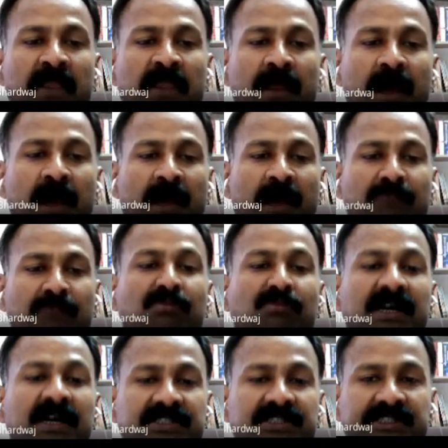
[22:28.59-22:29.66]
are much
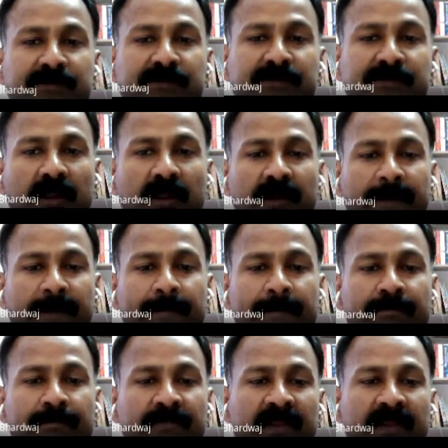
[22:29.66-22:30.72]
smaller
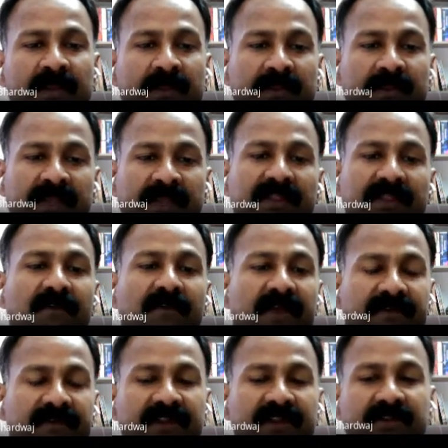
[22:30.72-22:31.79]
than the
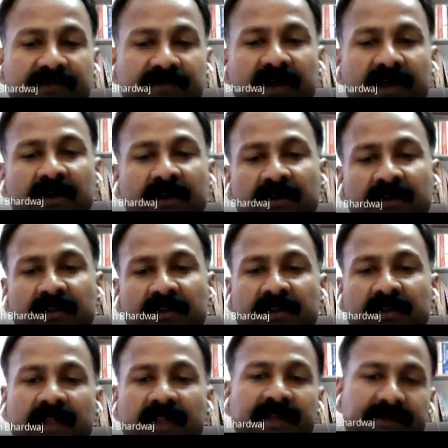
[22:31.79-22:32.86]
wavelength of the light.